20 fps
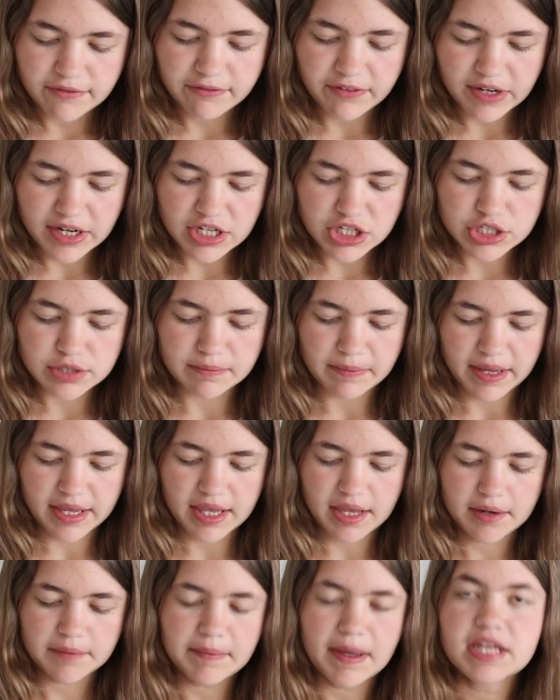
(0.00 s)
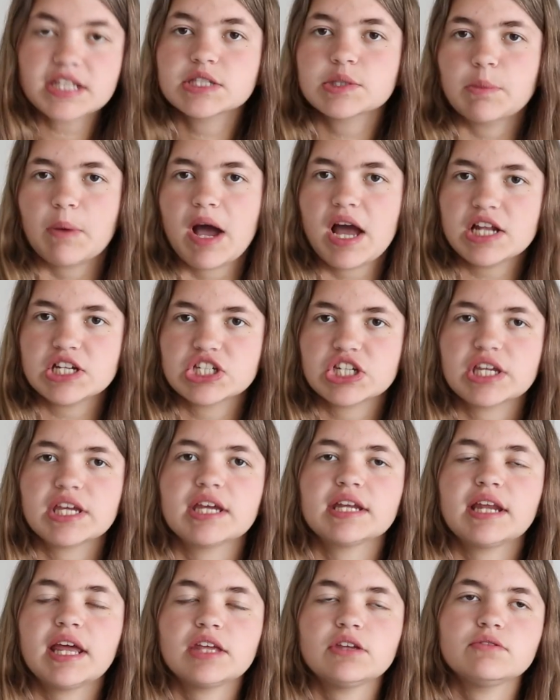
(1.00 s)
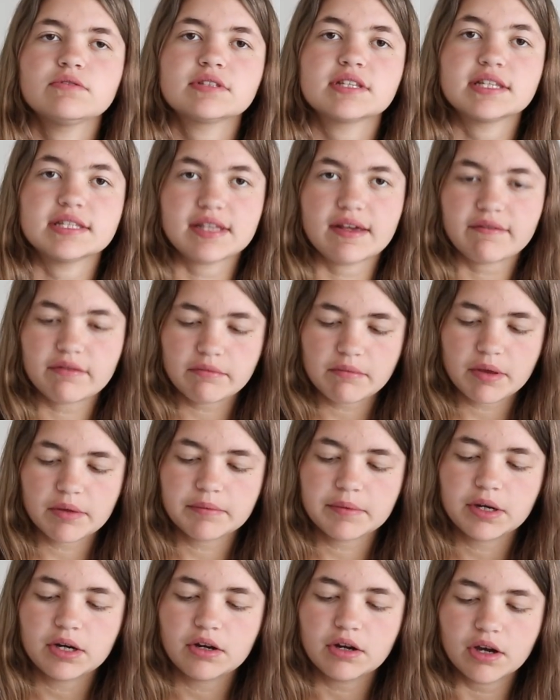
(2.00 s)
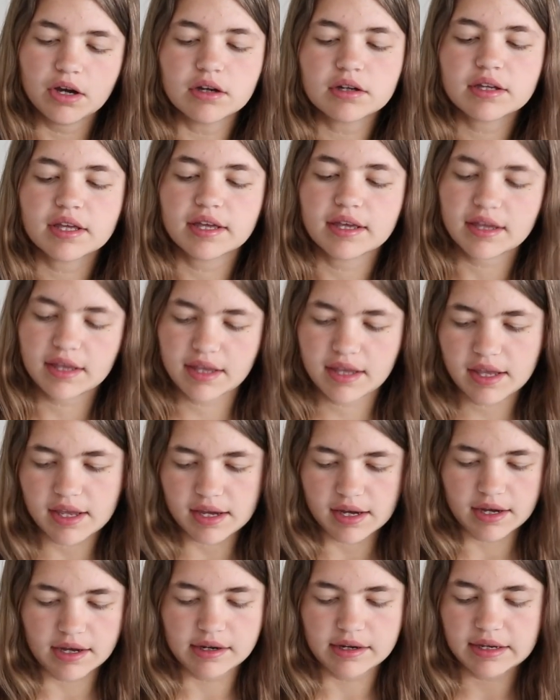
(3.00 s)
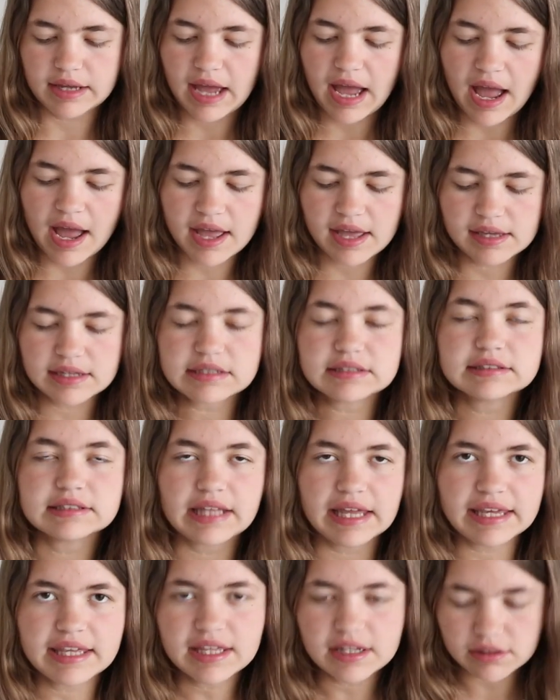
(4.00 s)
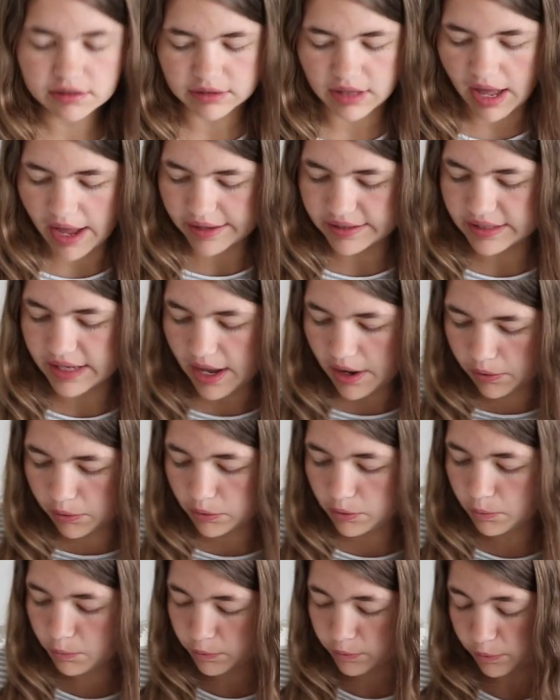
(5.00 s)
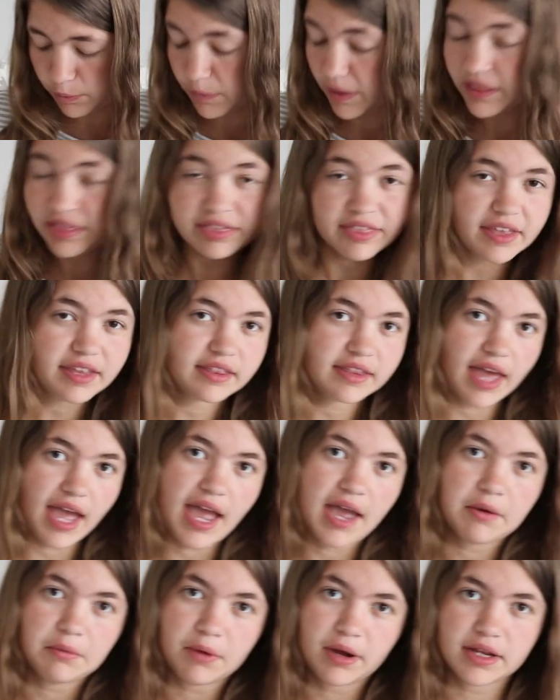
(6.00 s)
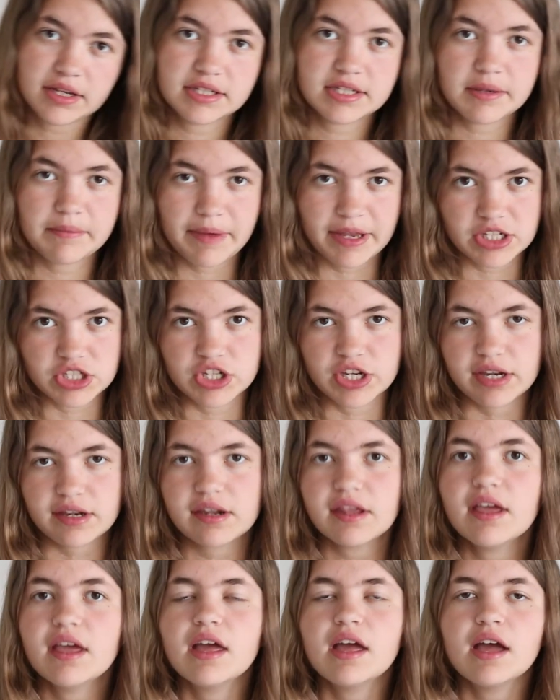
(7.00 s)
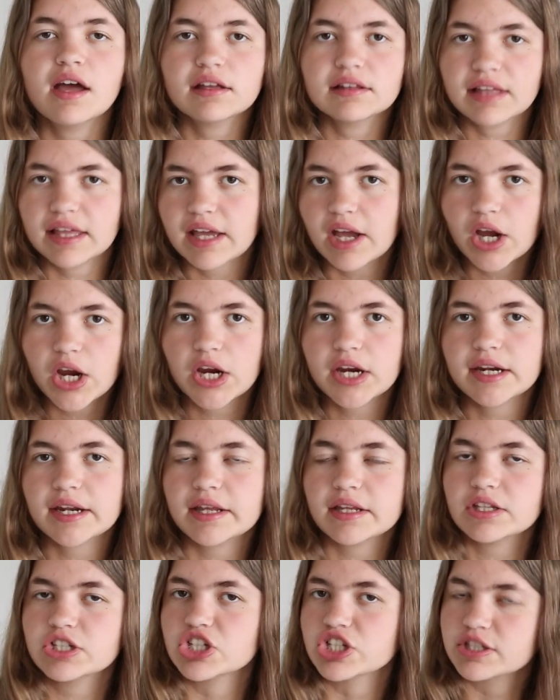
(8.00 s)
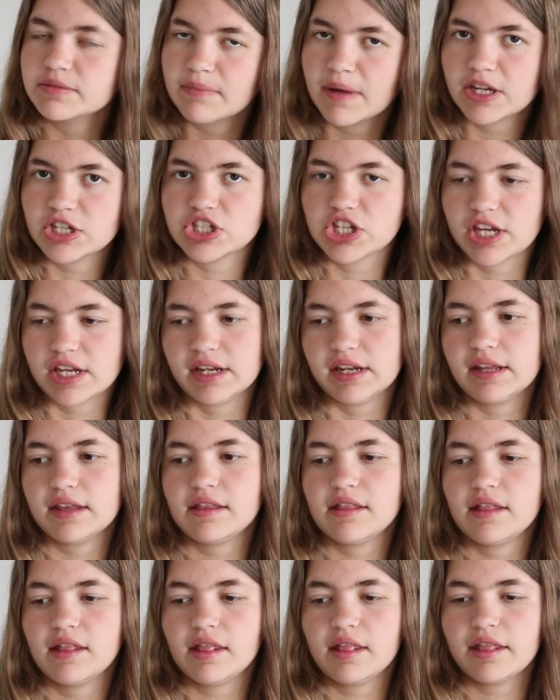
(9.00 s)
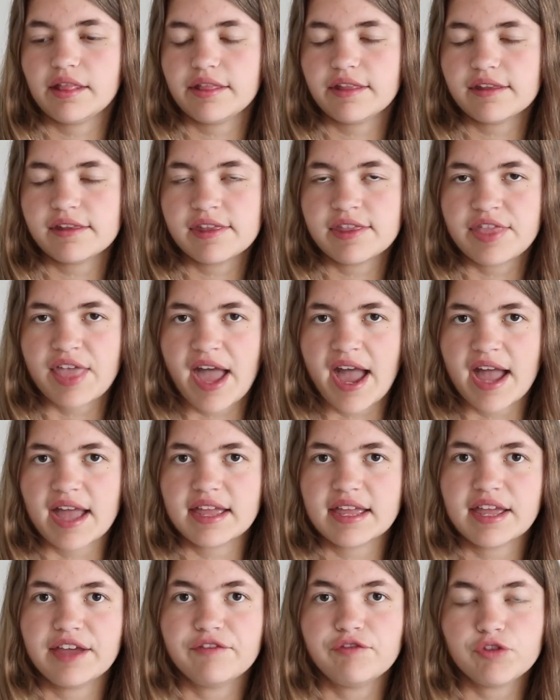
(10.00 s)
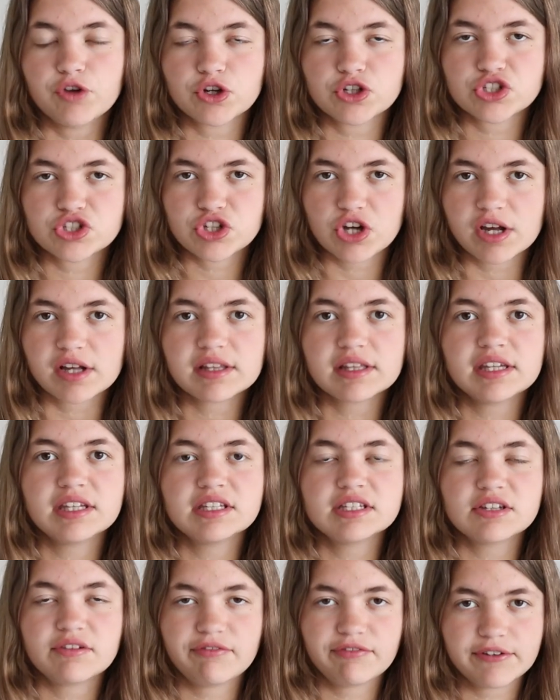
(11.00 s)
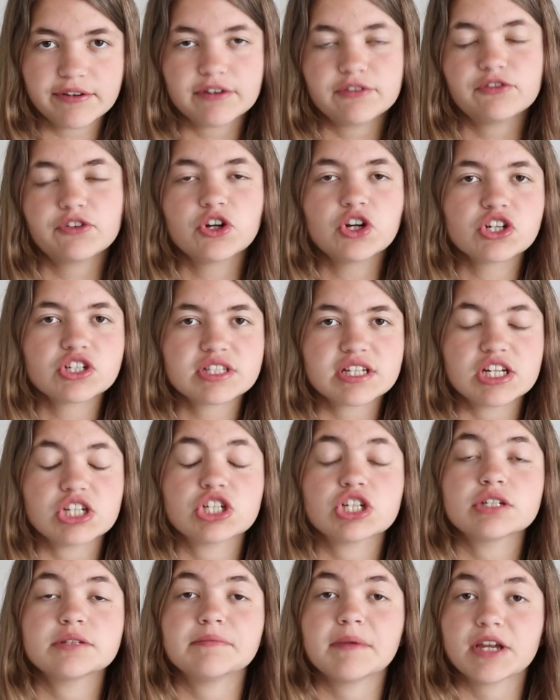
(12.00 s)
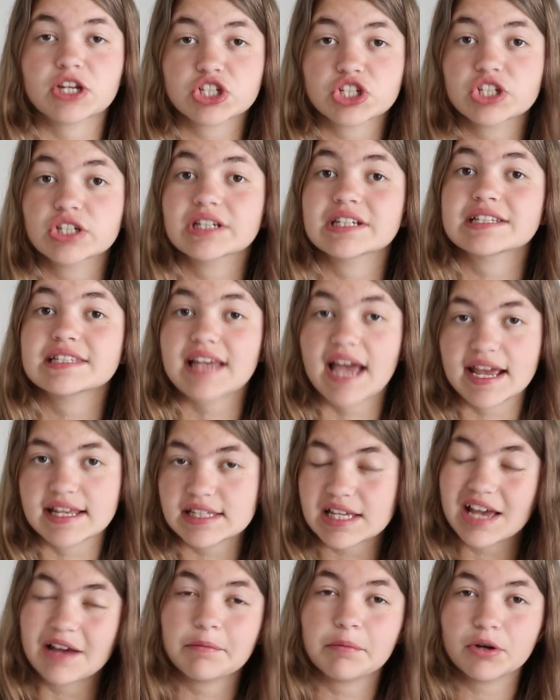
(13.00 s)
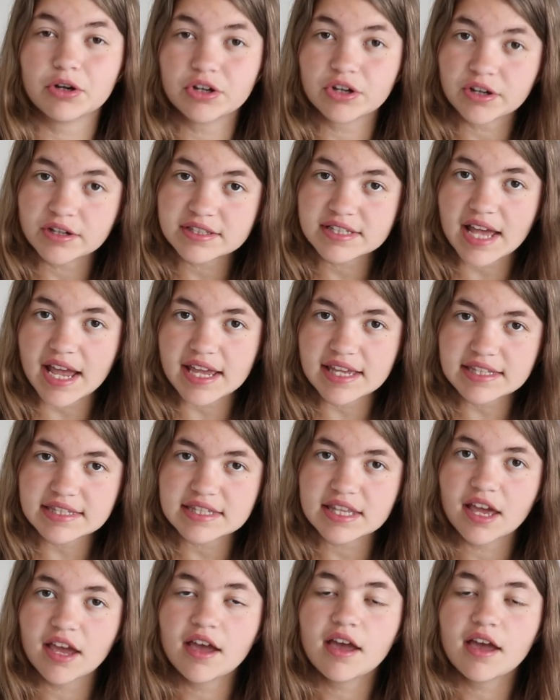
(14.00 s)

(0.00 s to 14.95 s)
finished making my swatch, and I used a 7mm hook, and I like it a lot. Now, one thing that I wanted to mention, like I already just mentioned, that if you're struggling to feel for your stitches, make sure to size up a hook size.